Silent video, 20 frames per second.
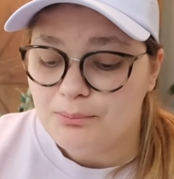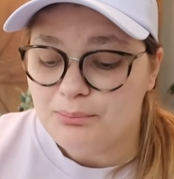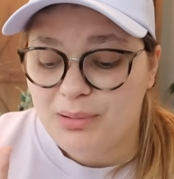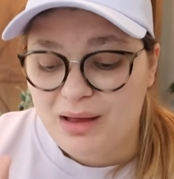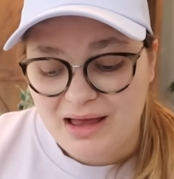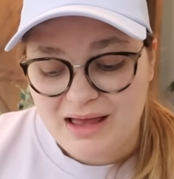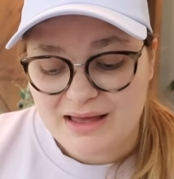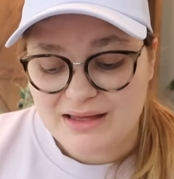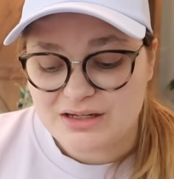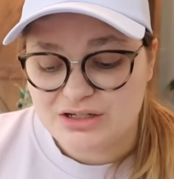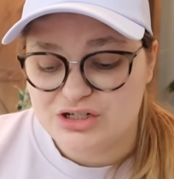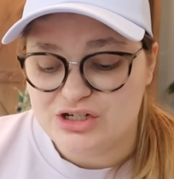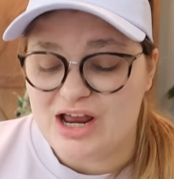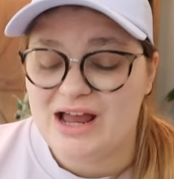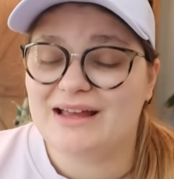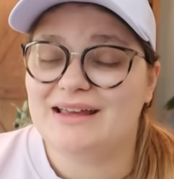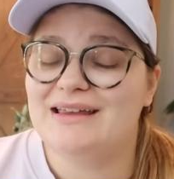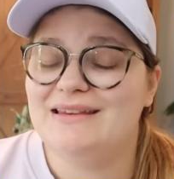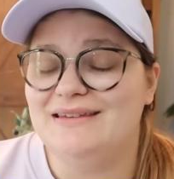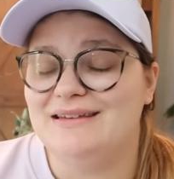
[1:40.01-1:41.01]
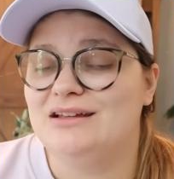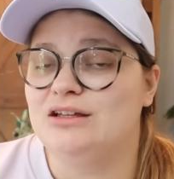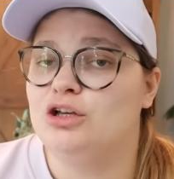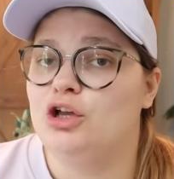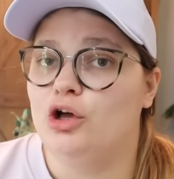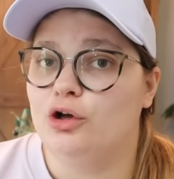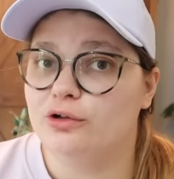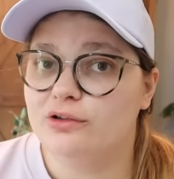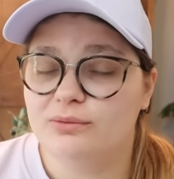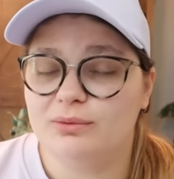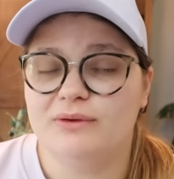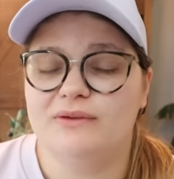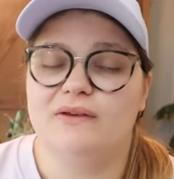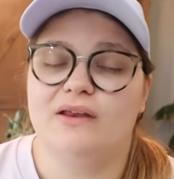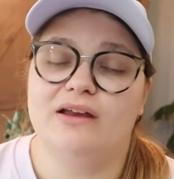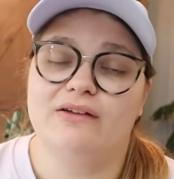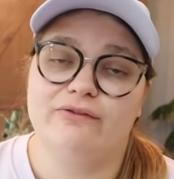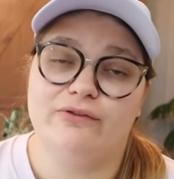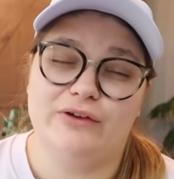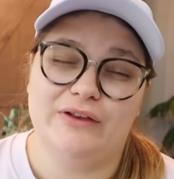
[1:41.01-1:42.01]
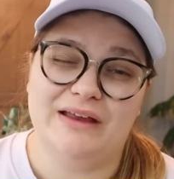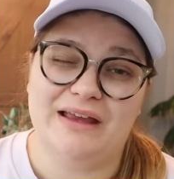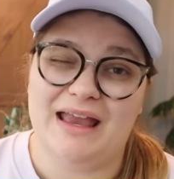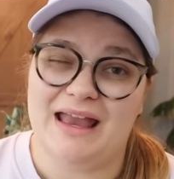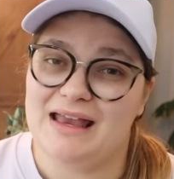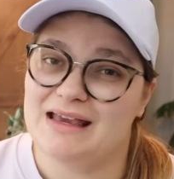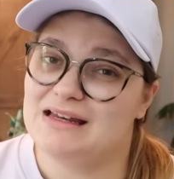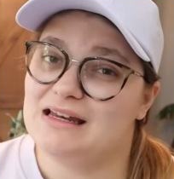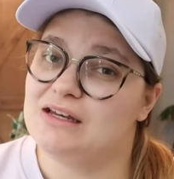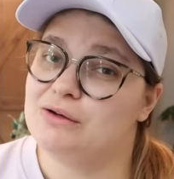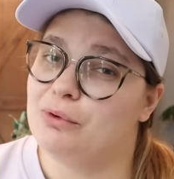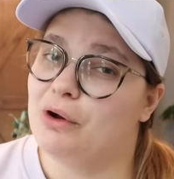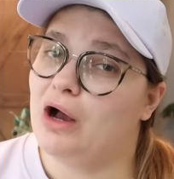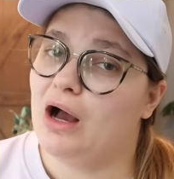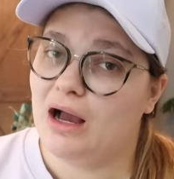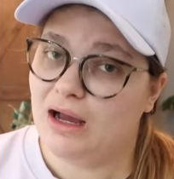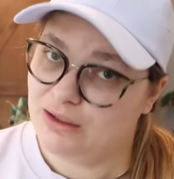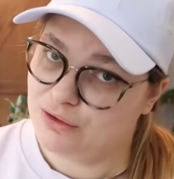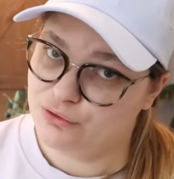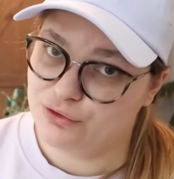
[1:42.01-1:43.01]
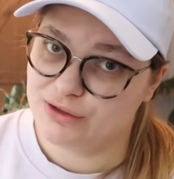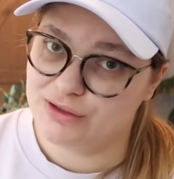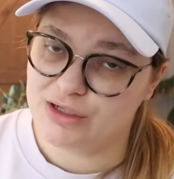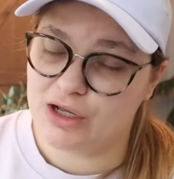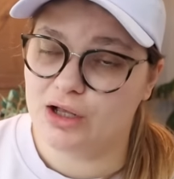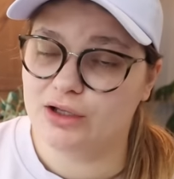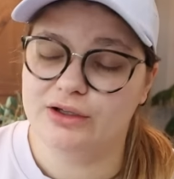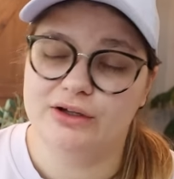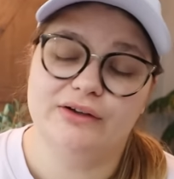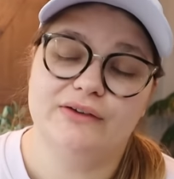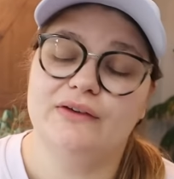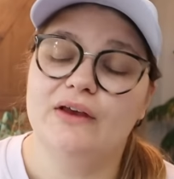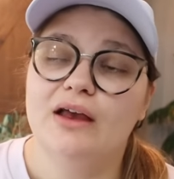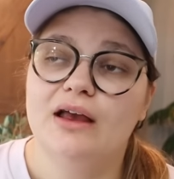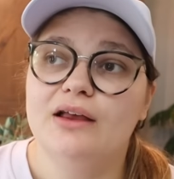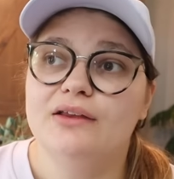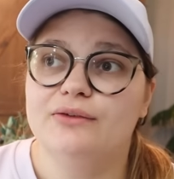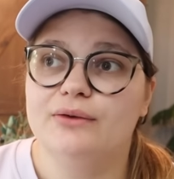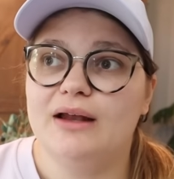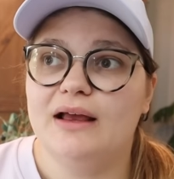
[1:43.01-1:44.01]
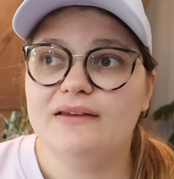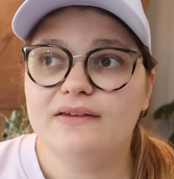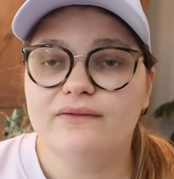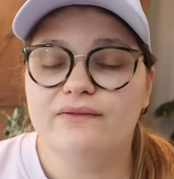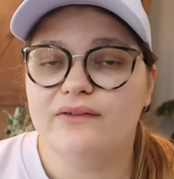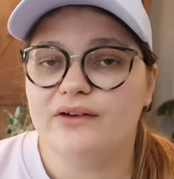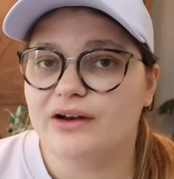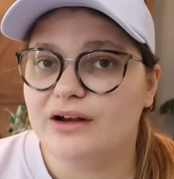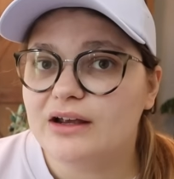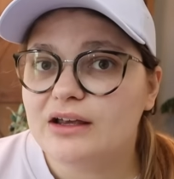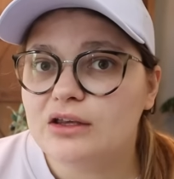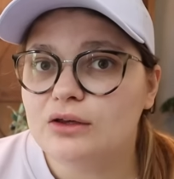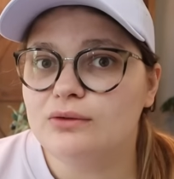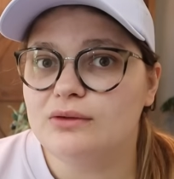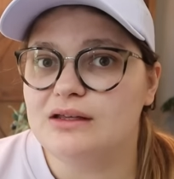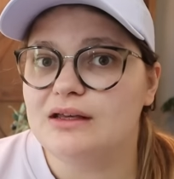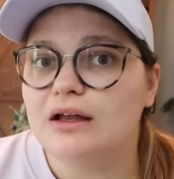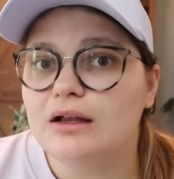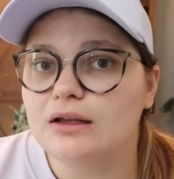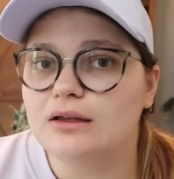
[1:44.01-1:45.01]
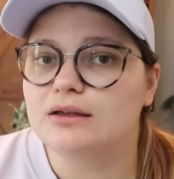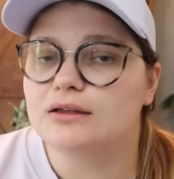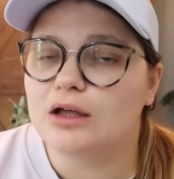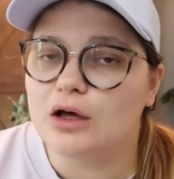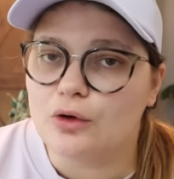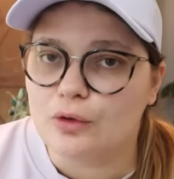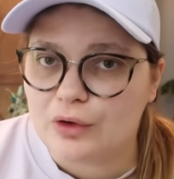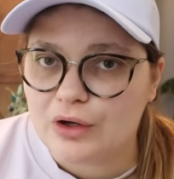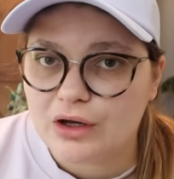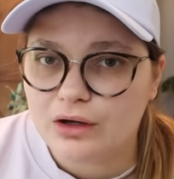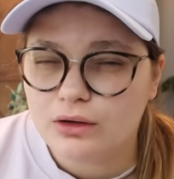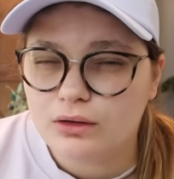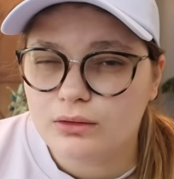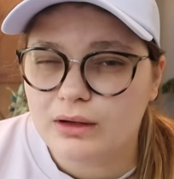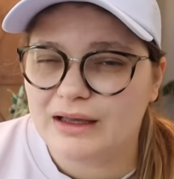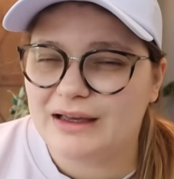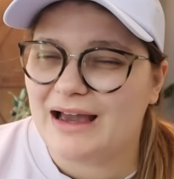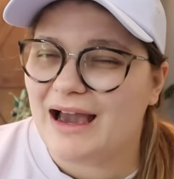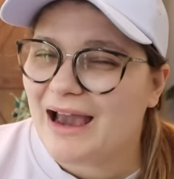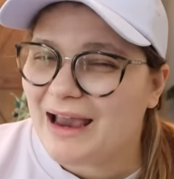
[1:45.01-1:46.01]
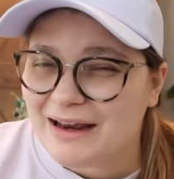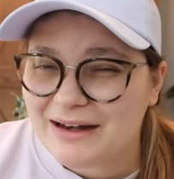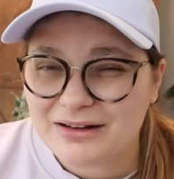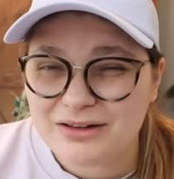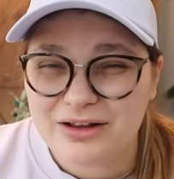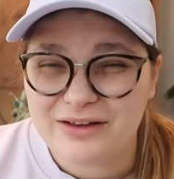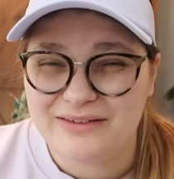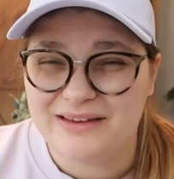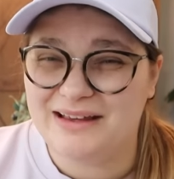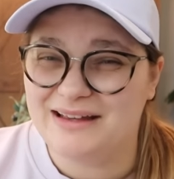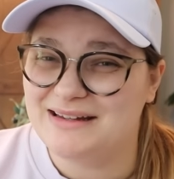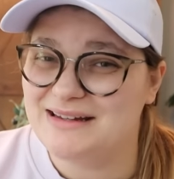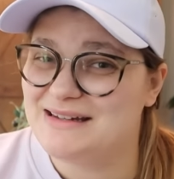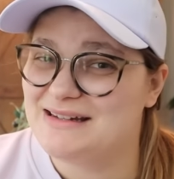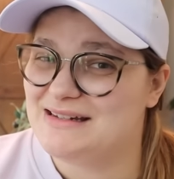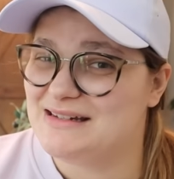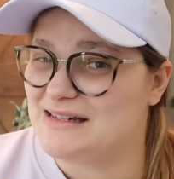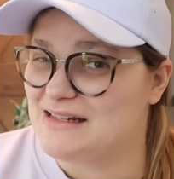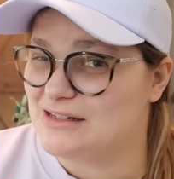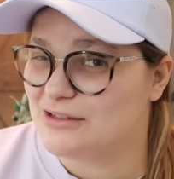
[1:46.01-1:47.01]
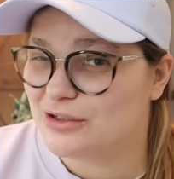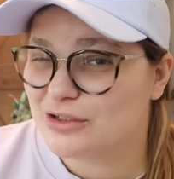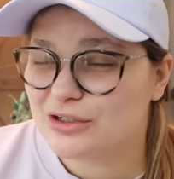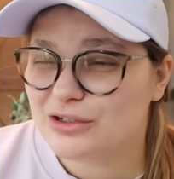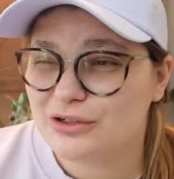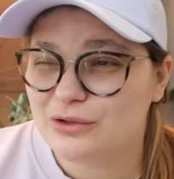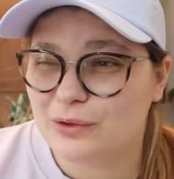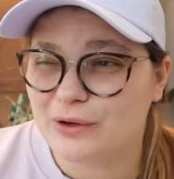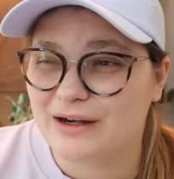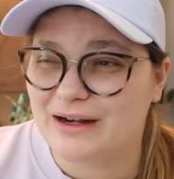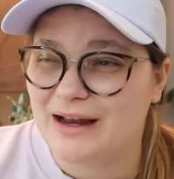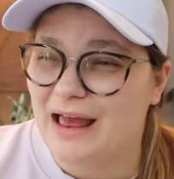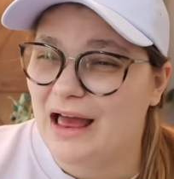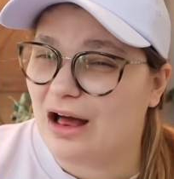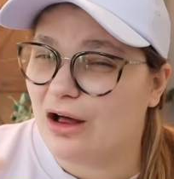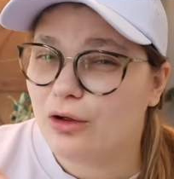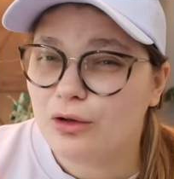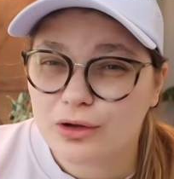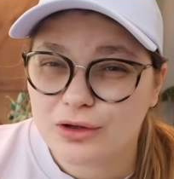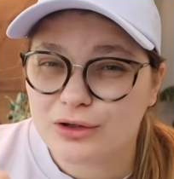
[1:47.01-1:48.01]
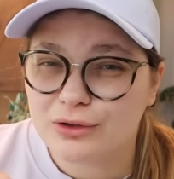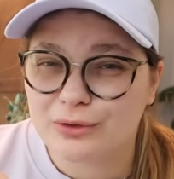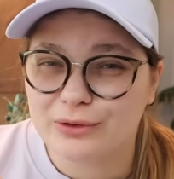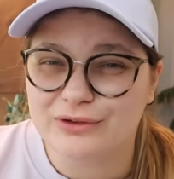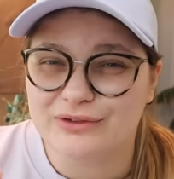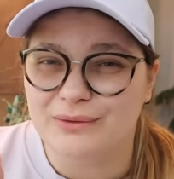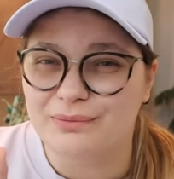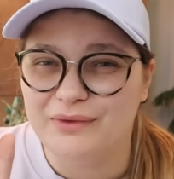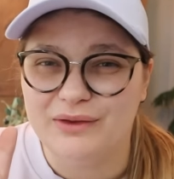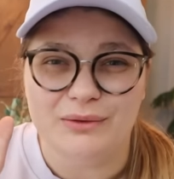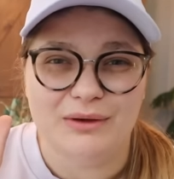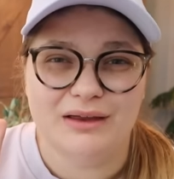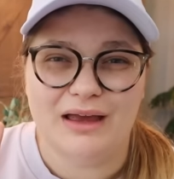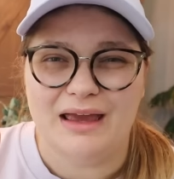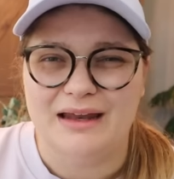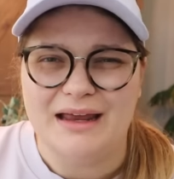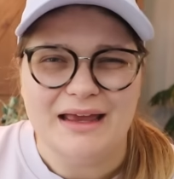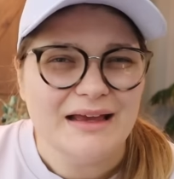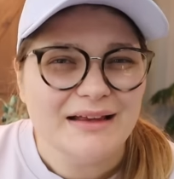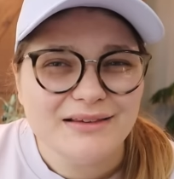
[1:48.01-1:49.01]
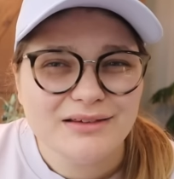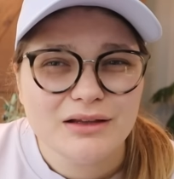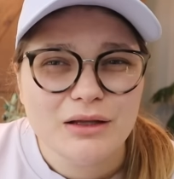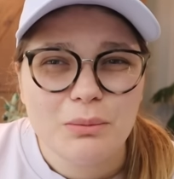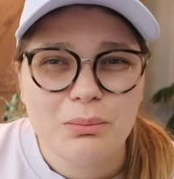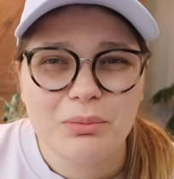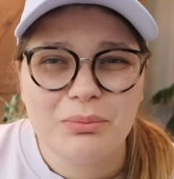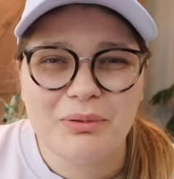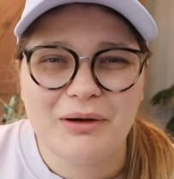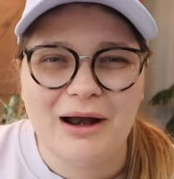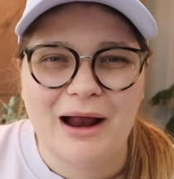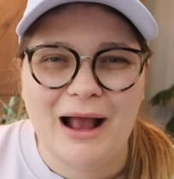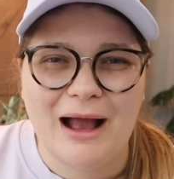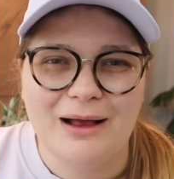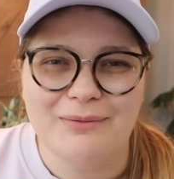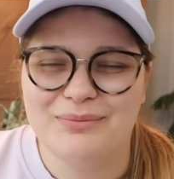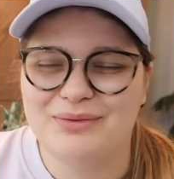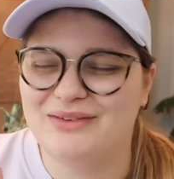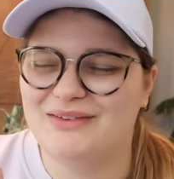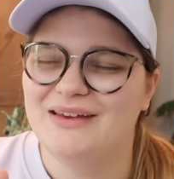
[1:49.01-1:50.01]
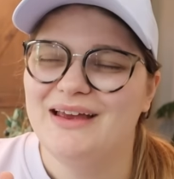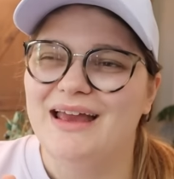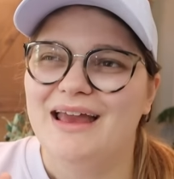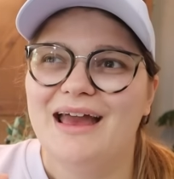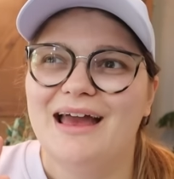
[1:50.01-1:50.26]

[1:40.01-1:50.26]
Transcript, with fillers: But jackets and coats were selling for like $80 to $100. So it has a very unique logo. It kind of looks like a deer or an elk or something, an antelope perhaps.